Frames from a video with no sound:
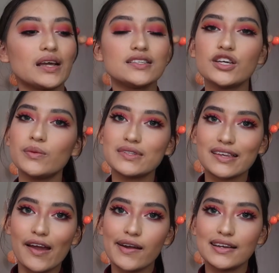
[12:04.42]
So
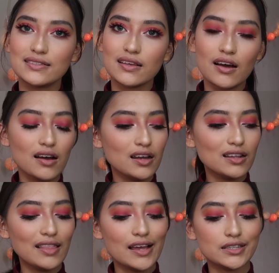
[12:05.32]
mascara is on,
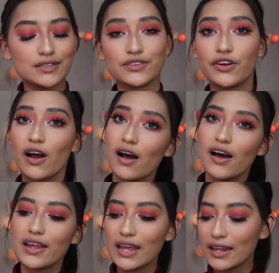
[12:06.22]
lashes are
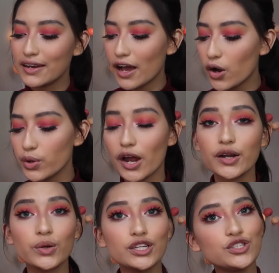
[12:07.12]
on, and now we
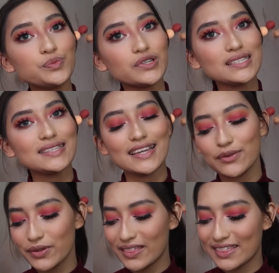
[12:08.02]
are going to proceed
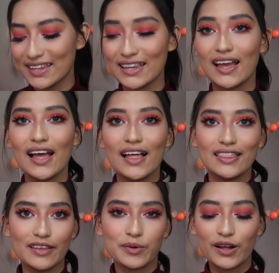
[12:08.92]
with the
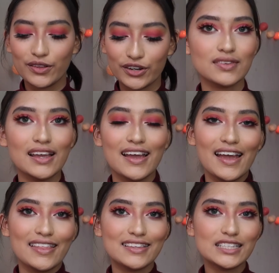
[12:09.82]
lip color.
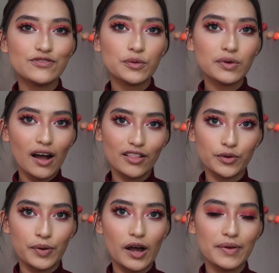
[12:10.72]
This is from
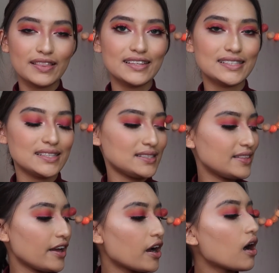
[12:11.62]
ColourPop and this is
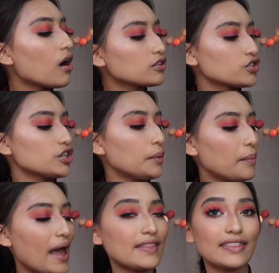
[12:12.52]
their Ultra
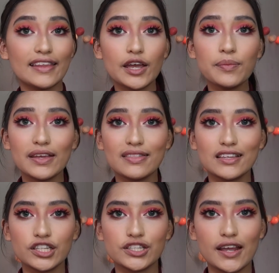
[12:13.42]
Matte Lip in
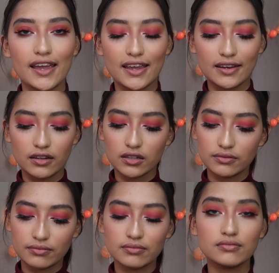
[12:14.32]
the shade
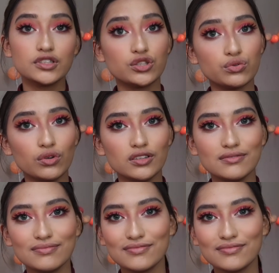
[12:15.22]
Tulle.